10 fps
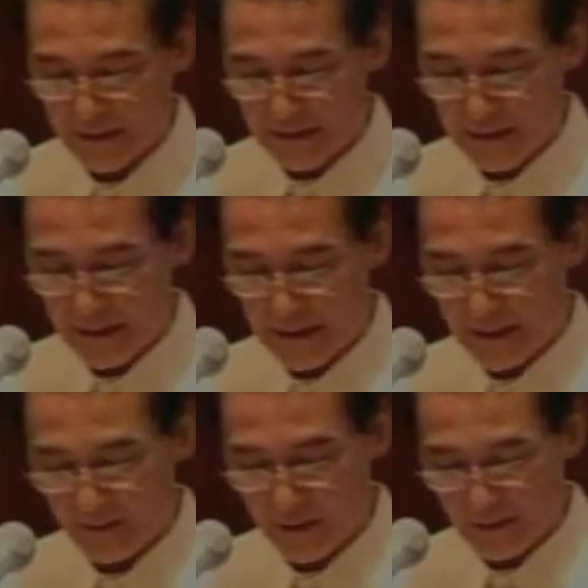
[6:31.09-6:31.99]
and that
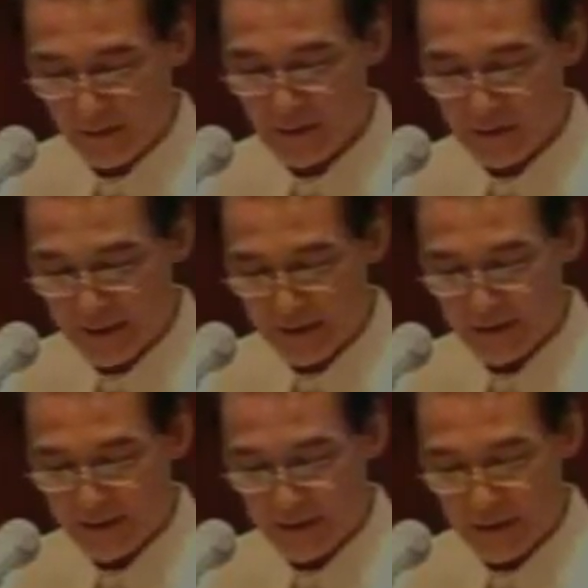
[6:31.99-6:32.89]
of the Earth's
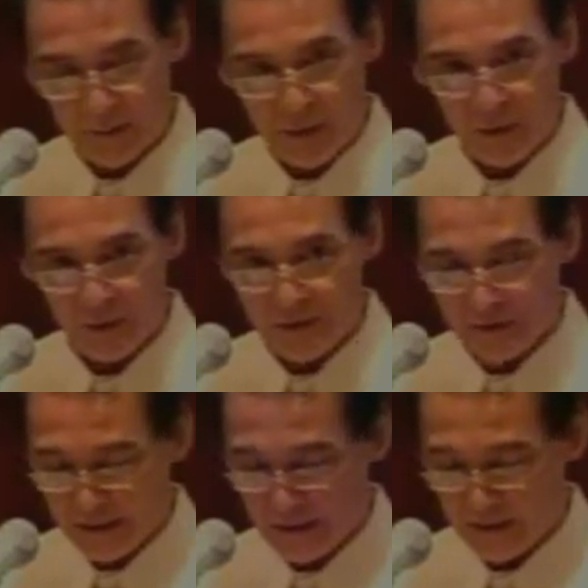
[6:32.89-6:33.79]
Rights and People's
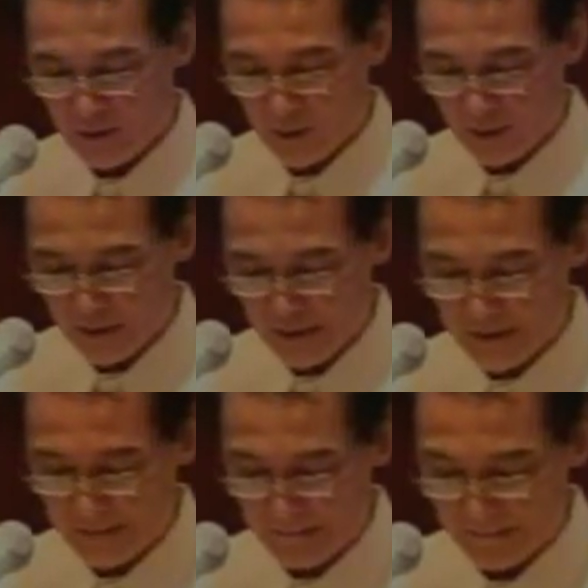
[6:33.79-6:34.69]
Rights Incorporated.